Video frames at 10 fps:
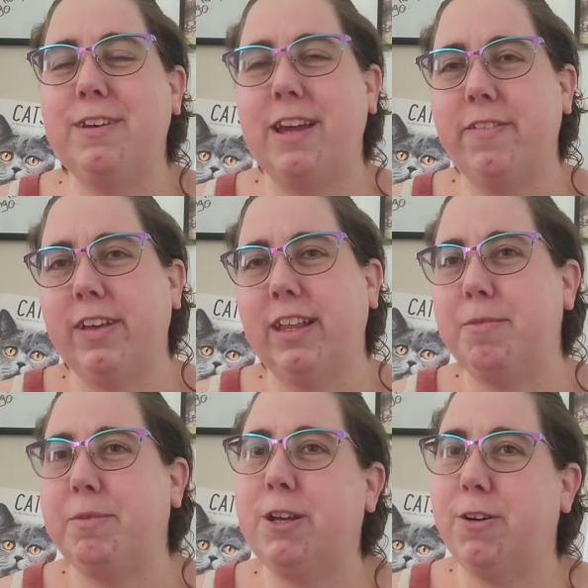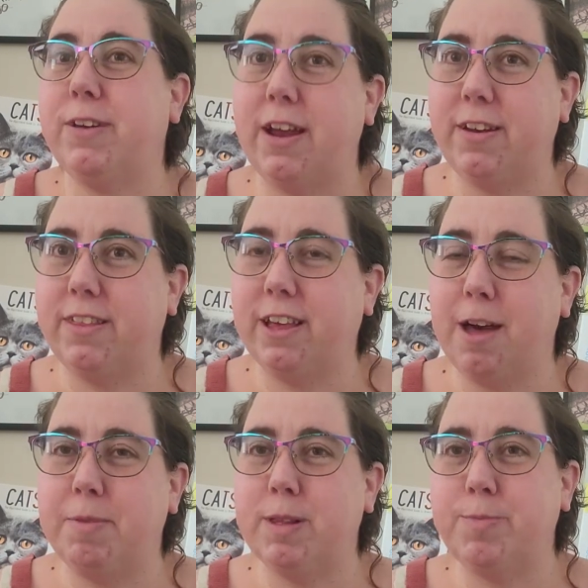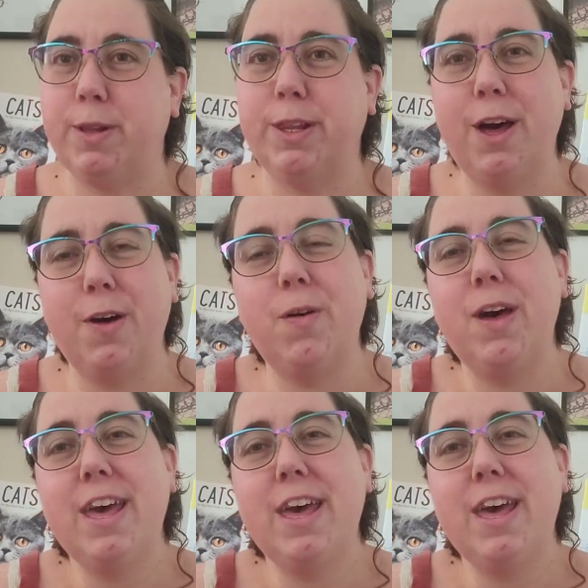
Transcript: definitely let me know down in the comments below.